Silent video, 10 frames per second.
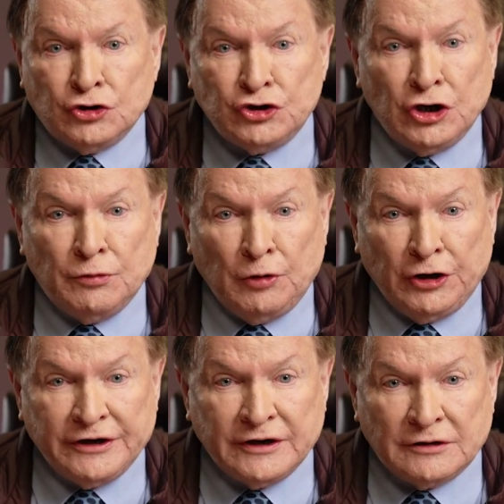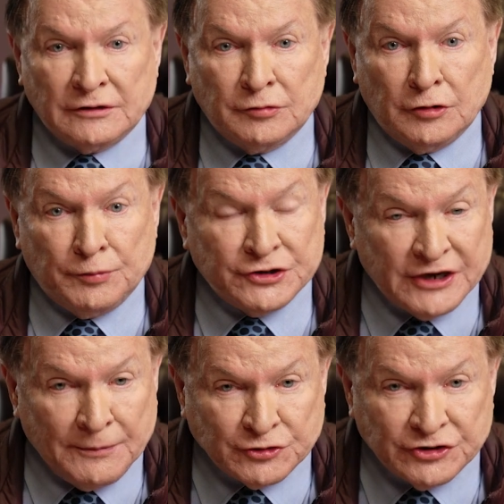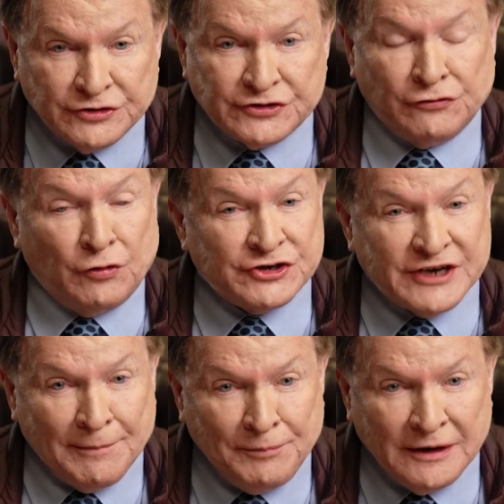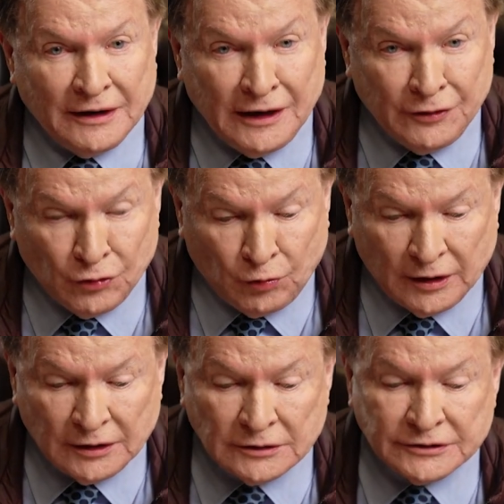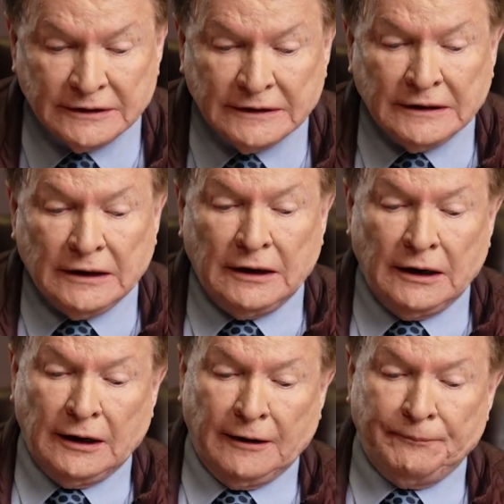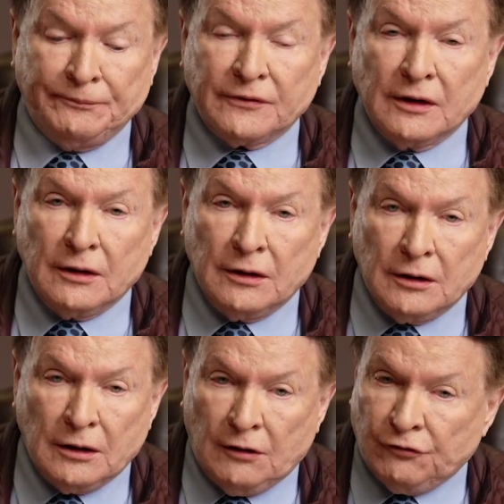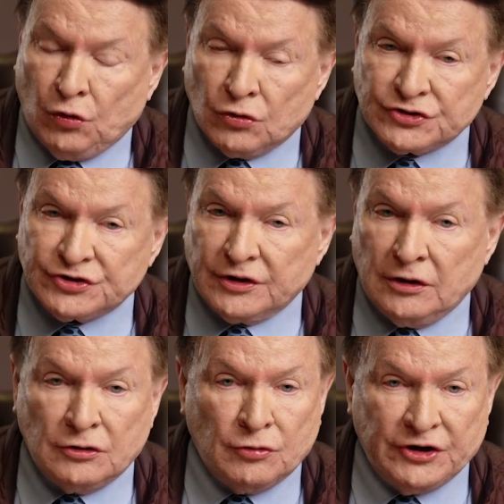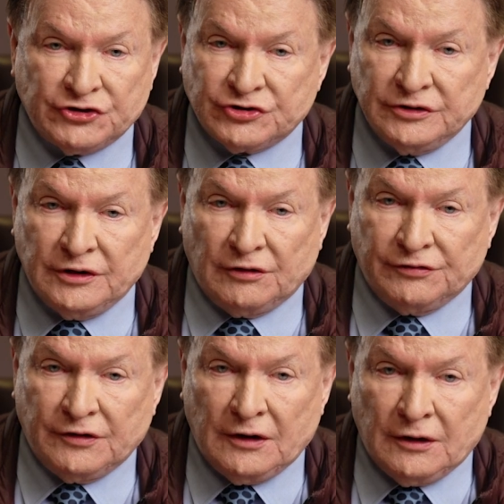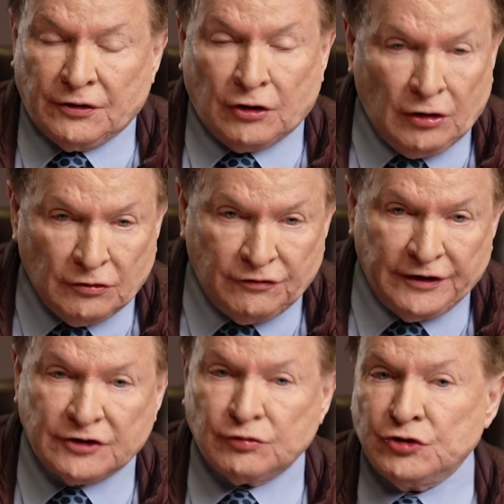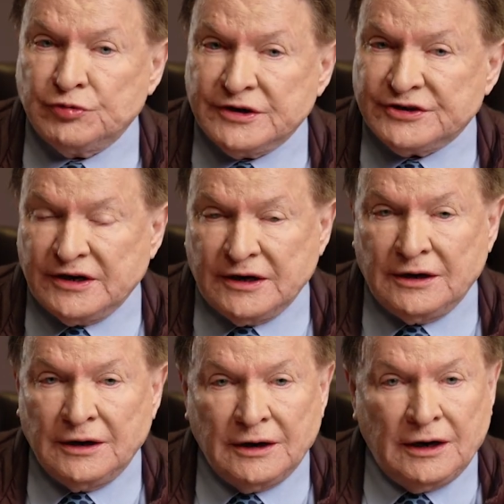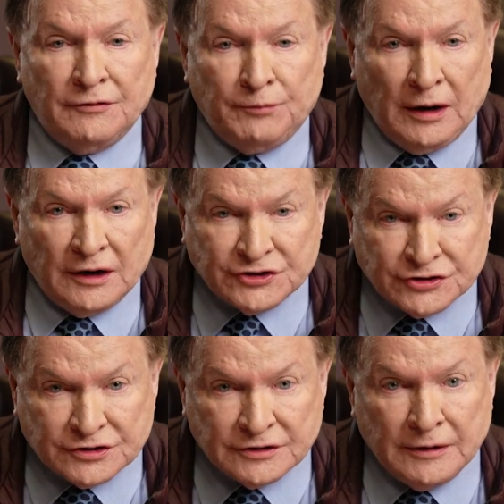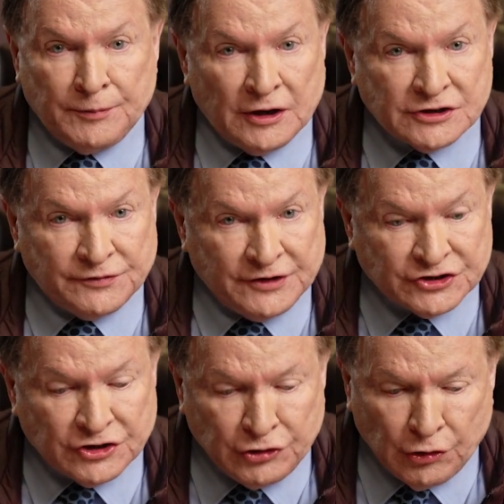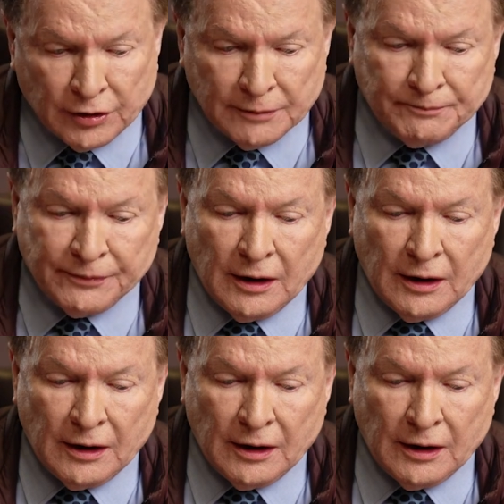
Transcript: geopolitical perceptions of what's happening in the world. Of course, the whole question of the conflict which we see in parts of Eastern Europe,